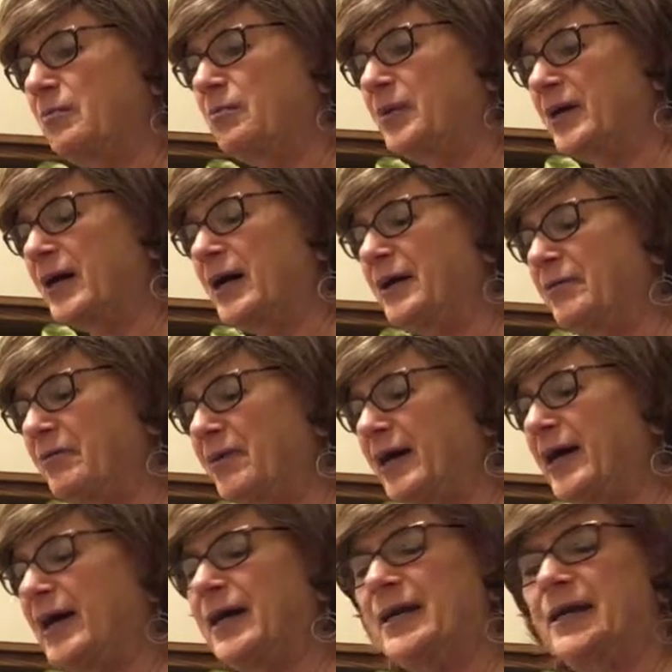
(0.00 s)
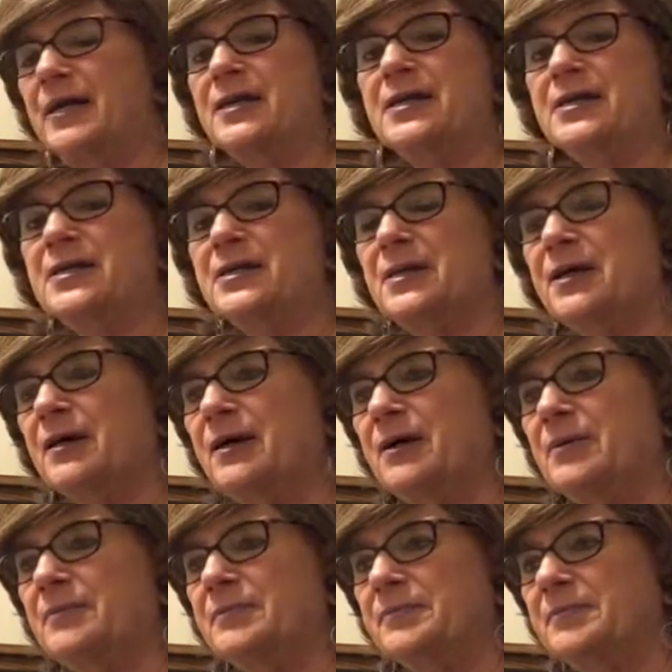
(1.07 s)
Beyond that, it's
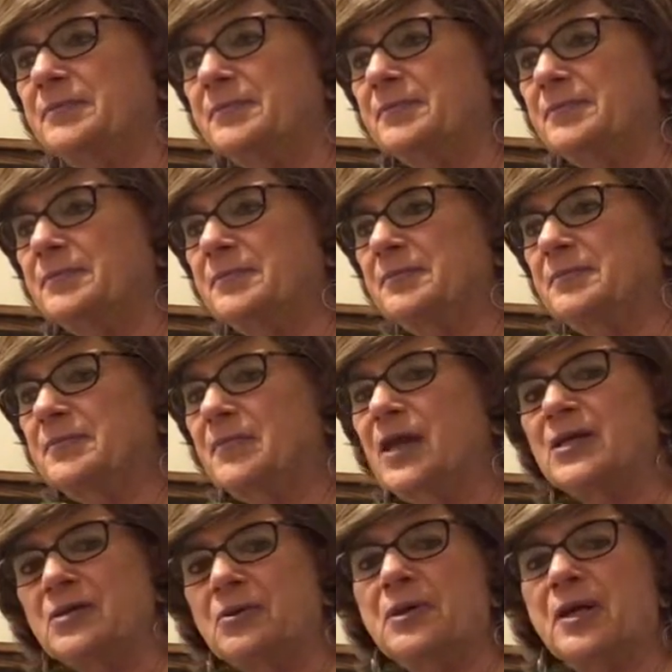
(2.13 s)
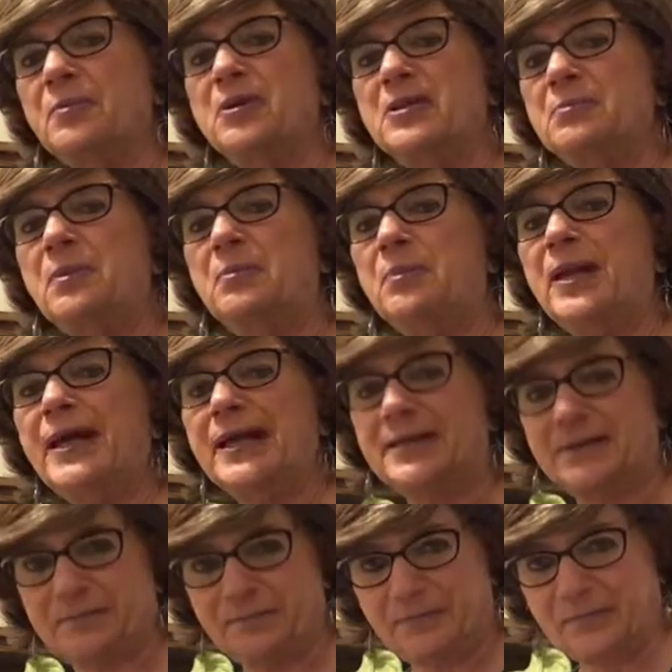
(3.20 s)
okay, but it's a bit bland.